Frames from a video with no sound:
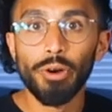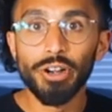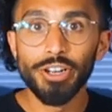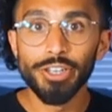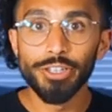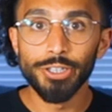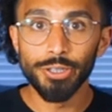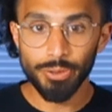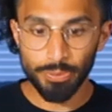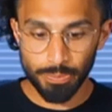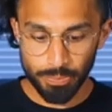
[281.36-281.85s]
we're
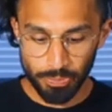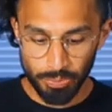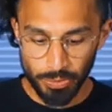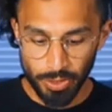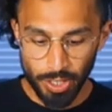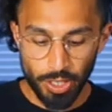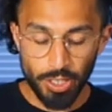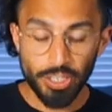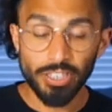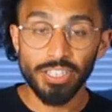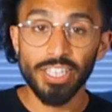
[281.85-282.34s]
gonna do,
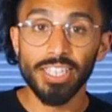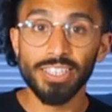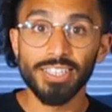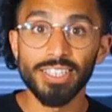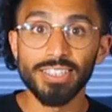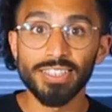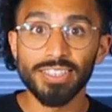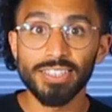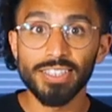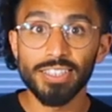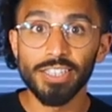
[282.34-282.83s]
take
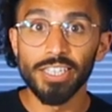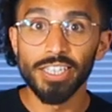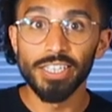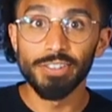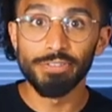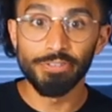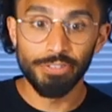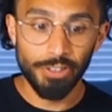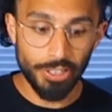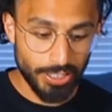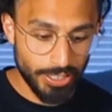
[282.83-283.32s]
this, the
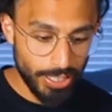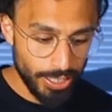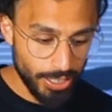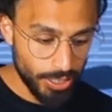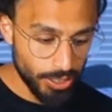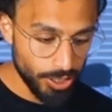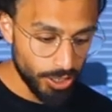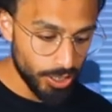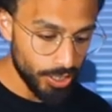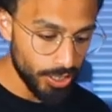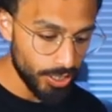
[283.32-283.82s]
first egg
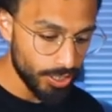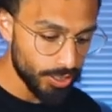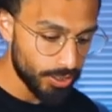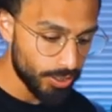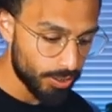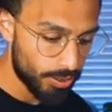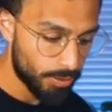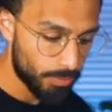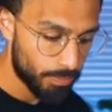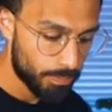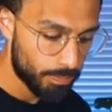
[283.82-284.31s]
and
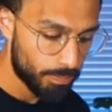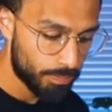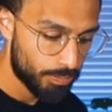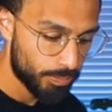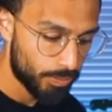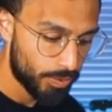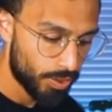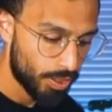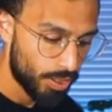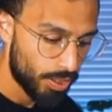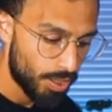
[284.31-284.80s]
cheese,
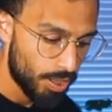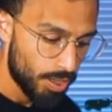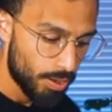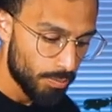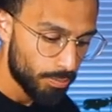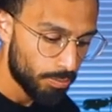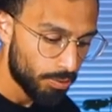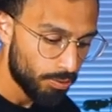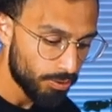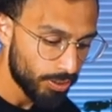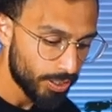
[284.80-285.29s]

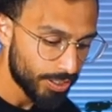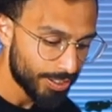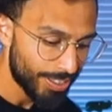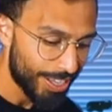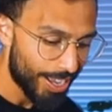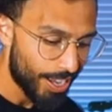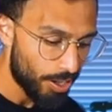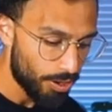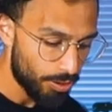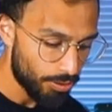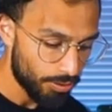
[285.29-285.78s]
pull this
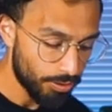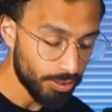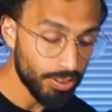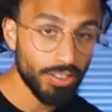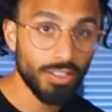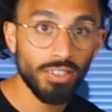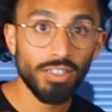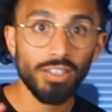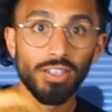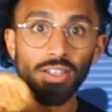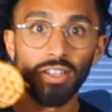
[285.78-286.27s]
out,
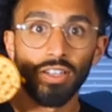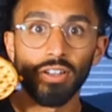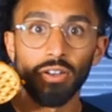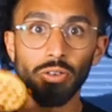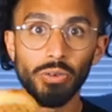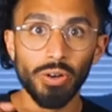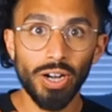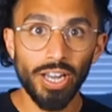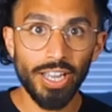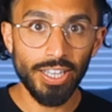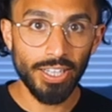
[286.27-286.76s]

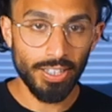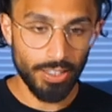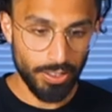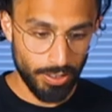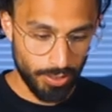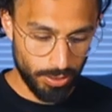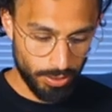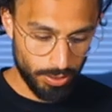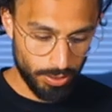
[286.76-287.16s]
right?